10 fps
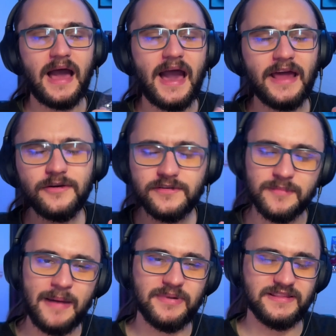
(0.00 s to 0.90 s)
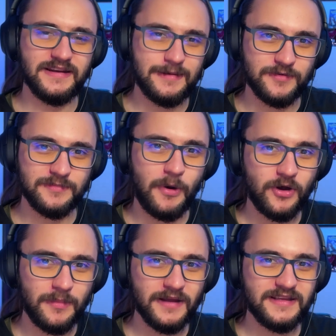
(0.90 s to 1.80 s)
I don't remember the name of the
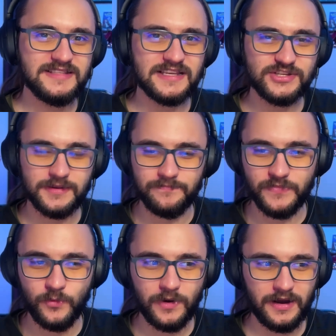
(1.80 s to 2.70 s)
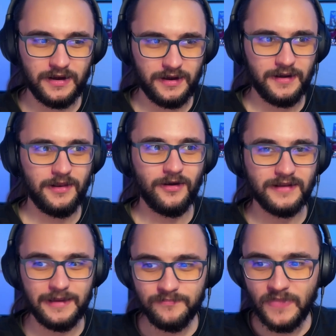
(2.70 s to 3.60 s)
Pokemon. It's such a long
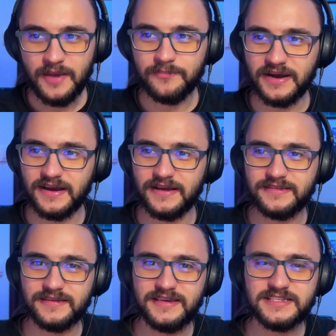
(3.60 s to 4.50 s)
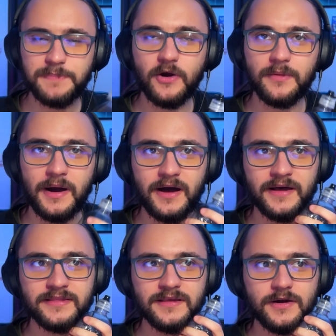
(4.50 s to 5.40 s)
name, but his
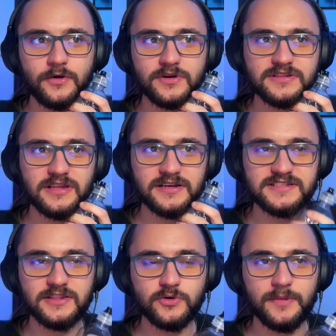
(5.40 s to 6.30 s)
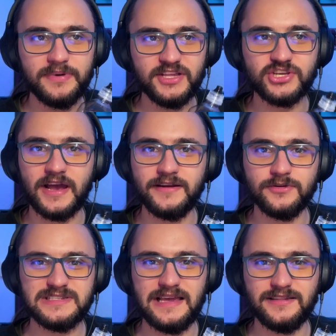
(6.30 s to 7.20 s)
Pokemon turns into a bridge. It kind of
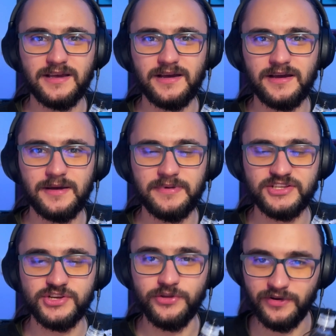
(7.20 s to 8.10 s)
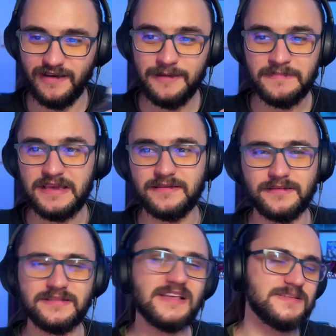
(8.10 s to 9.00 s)
looks like the bridge in Unova.
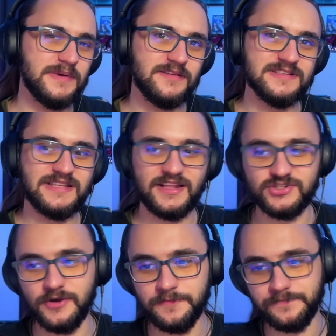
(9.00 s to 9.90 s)
That's a bit of a stretch, though.